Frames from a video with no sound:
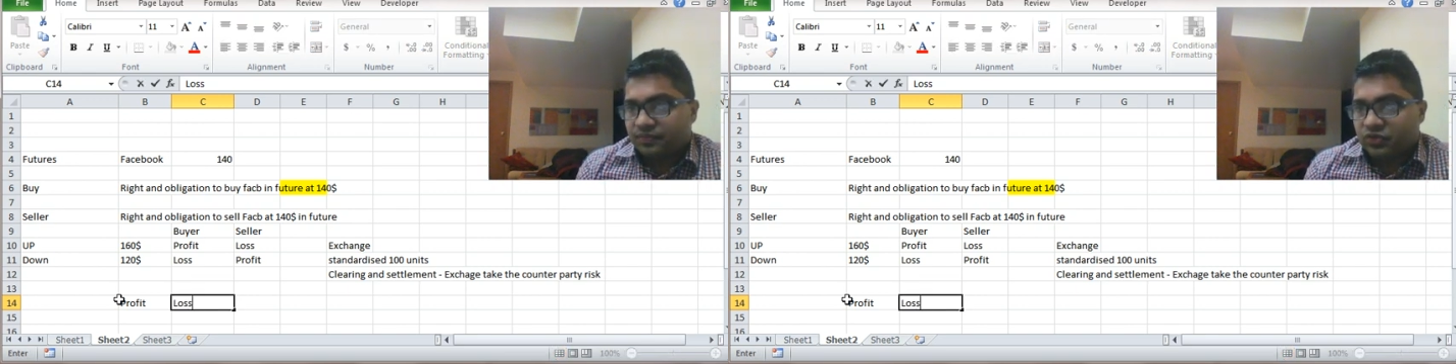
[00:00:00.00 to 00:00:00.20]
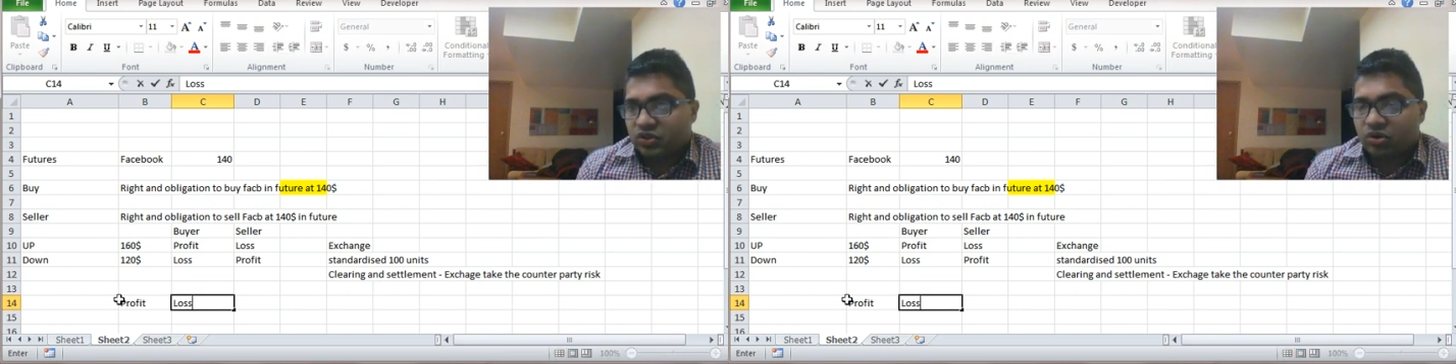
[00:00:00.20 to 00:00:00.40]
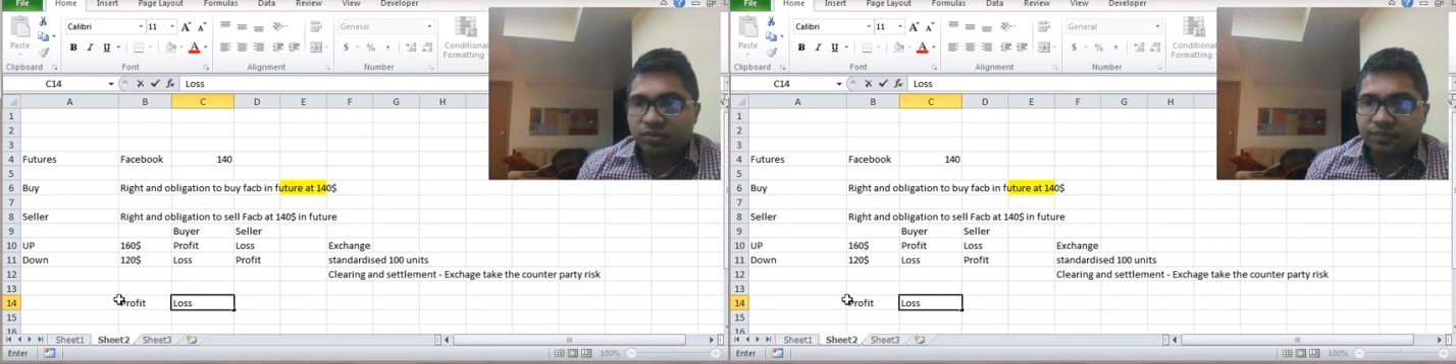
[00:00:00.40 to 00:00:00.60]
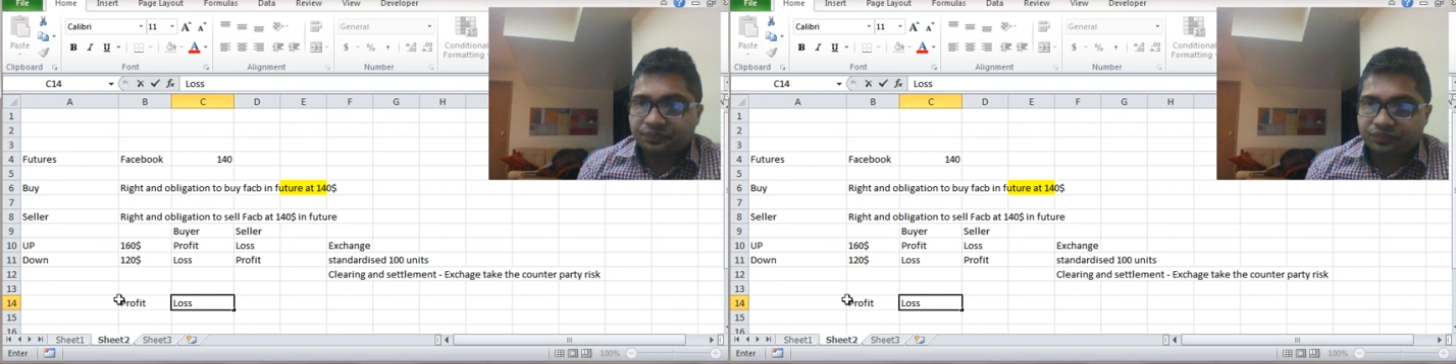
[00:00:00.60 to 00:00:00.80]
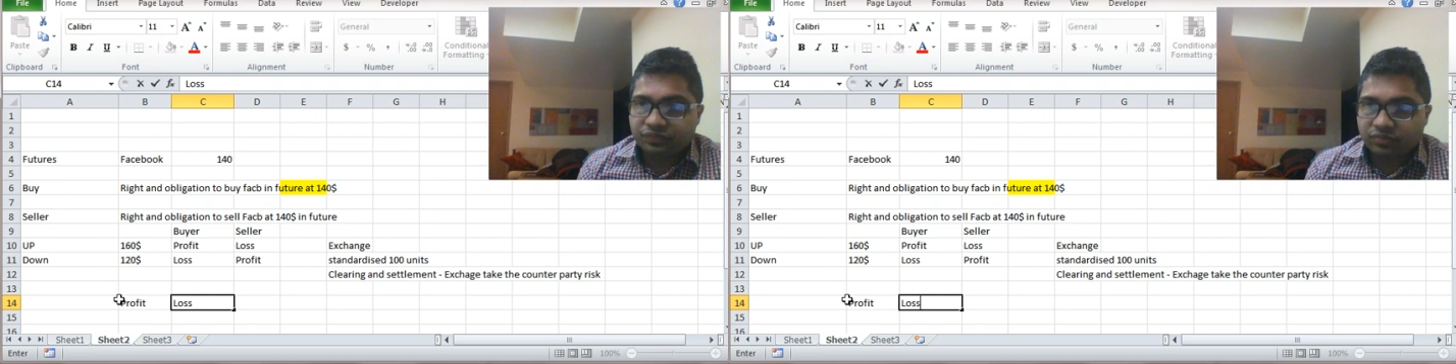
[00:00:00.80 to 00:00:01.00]
So
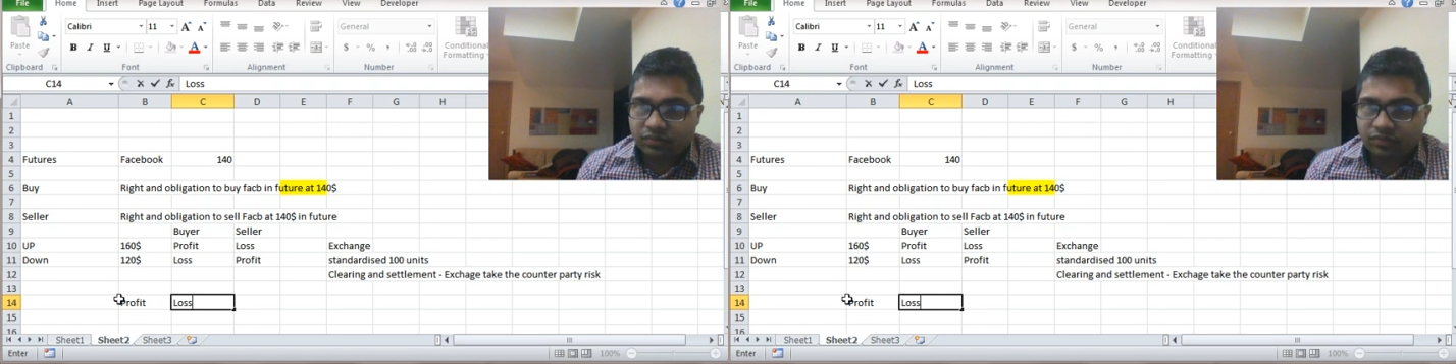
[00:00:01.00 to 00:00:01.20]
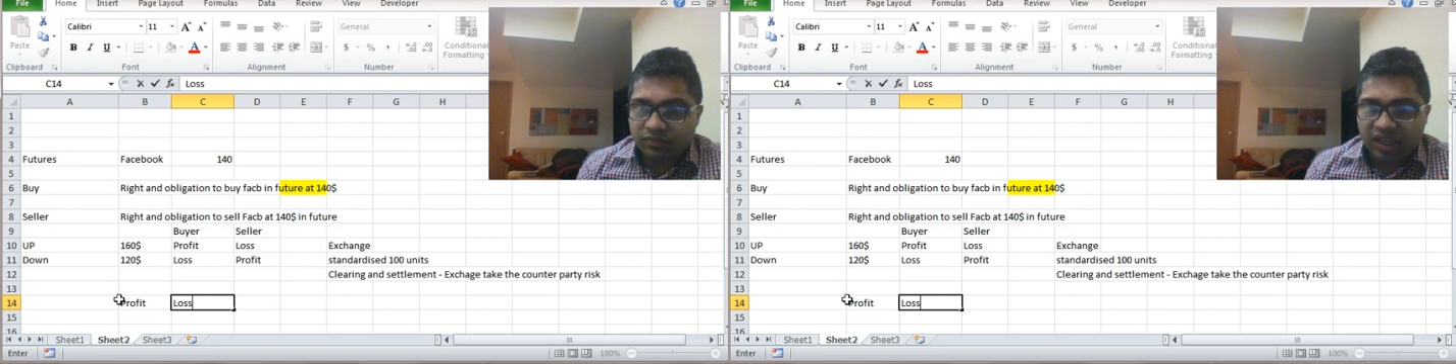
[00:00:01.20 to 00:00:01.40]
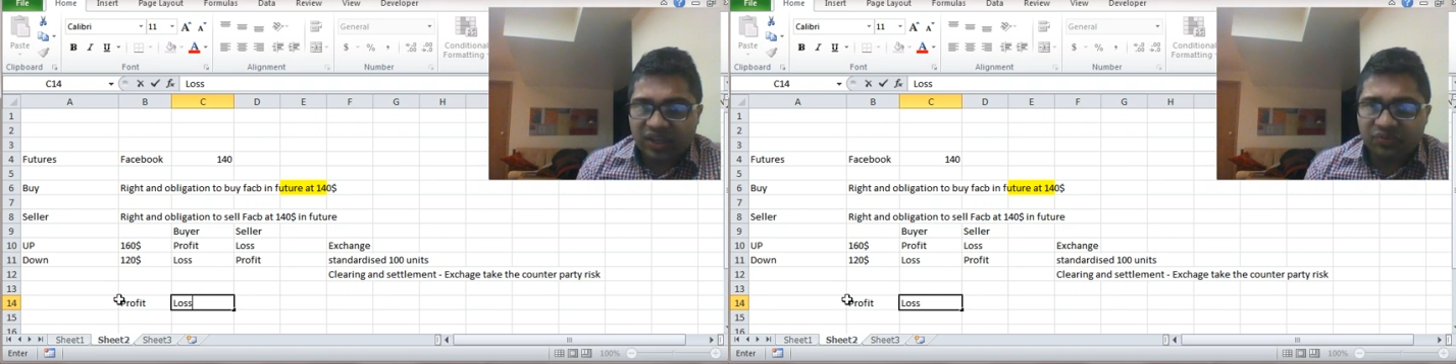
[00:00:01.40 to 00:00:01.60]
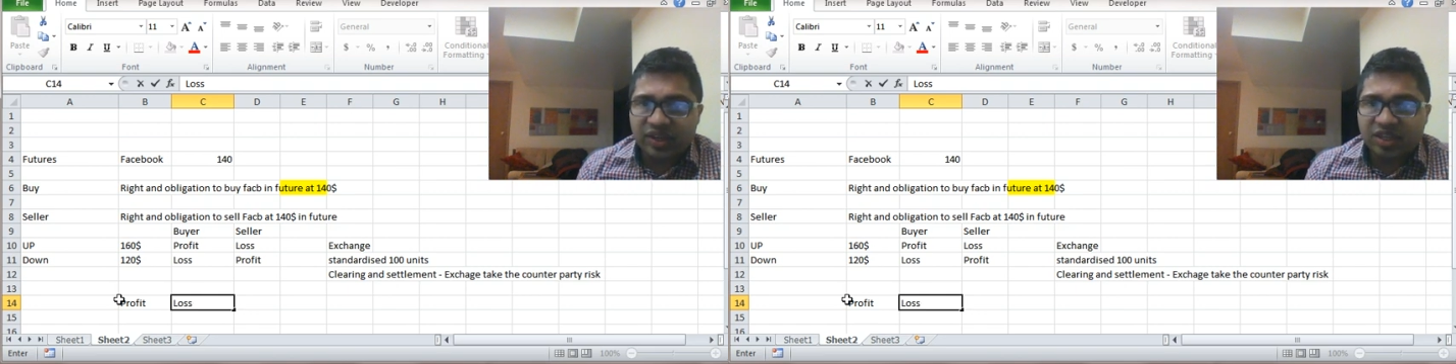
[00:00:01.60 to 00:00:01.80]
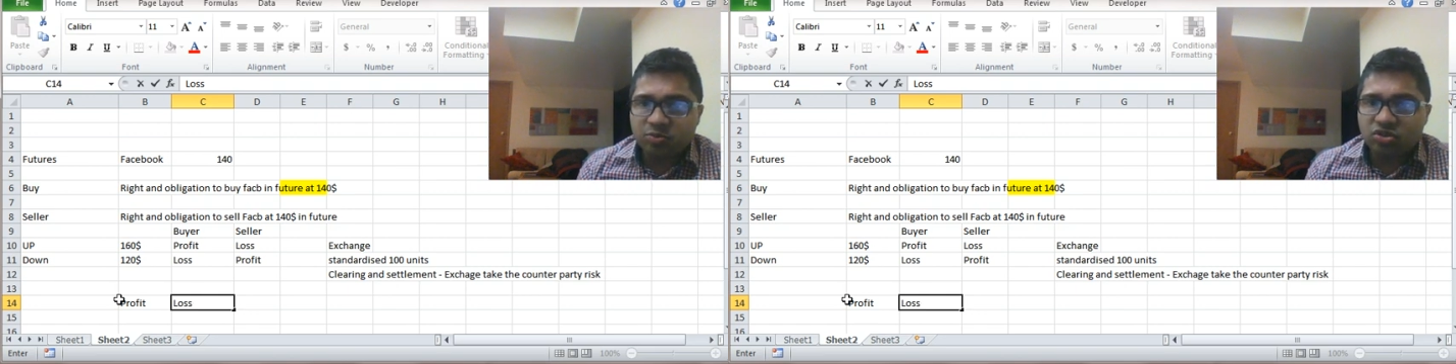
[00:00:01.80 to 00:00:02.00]
if
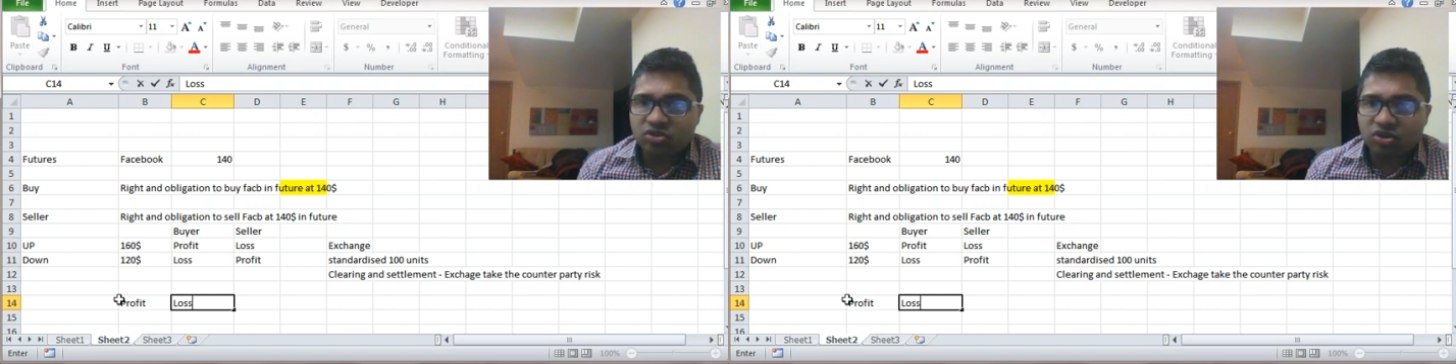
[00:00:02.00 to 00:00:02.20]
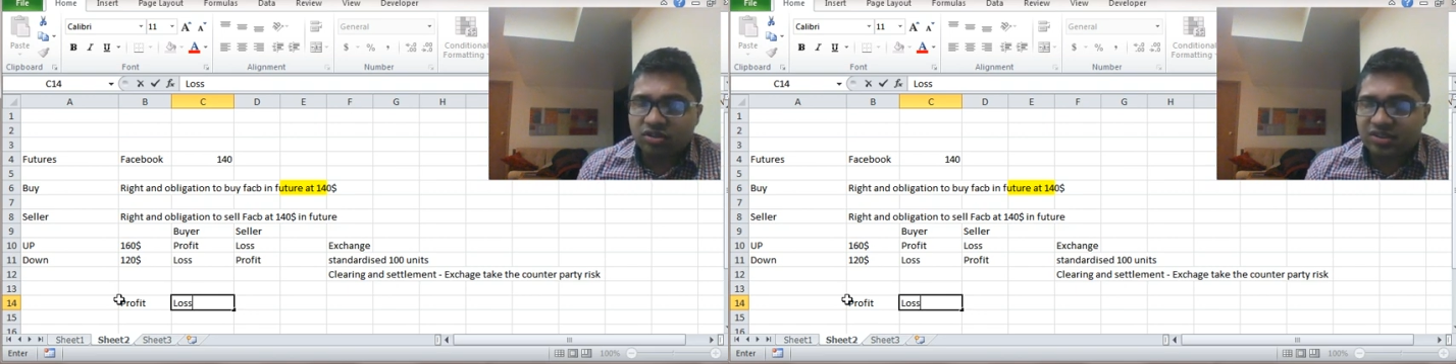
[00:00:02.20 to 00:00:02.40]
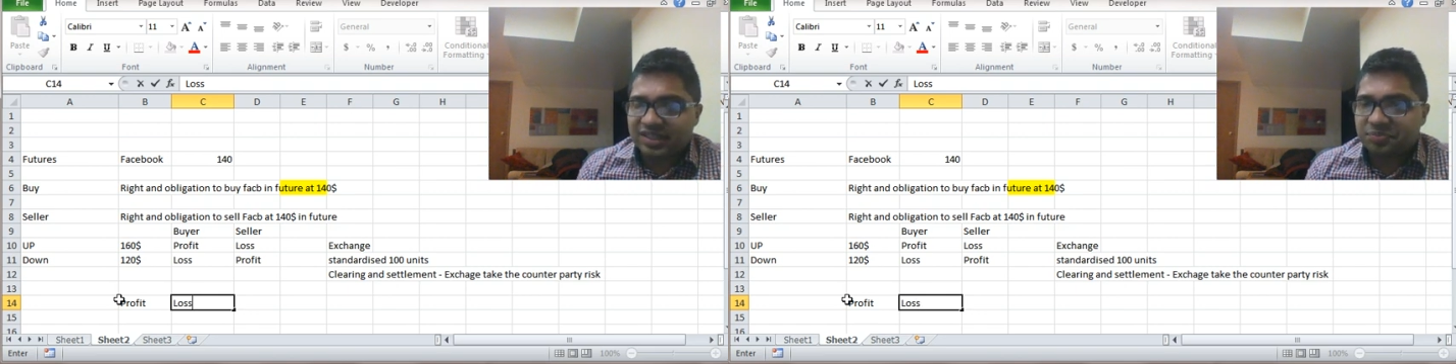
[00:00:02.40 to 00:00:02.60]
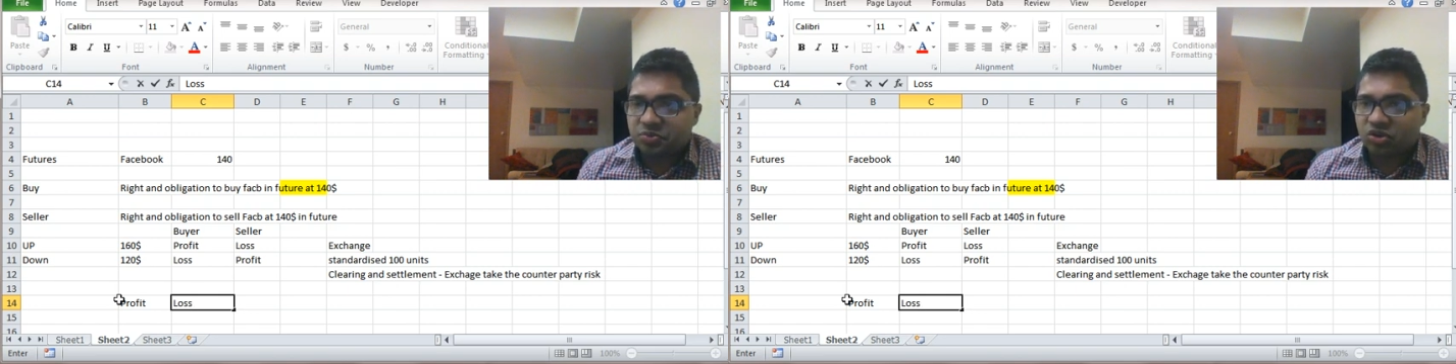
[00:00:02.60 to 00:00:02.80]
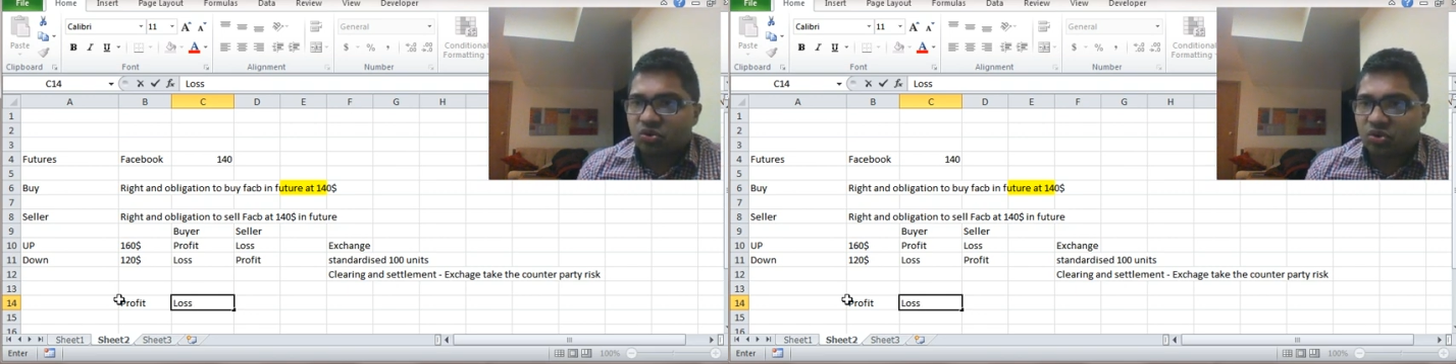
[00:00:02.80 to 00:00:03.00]
Facebook stocks keeps on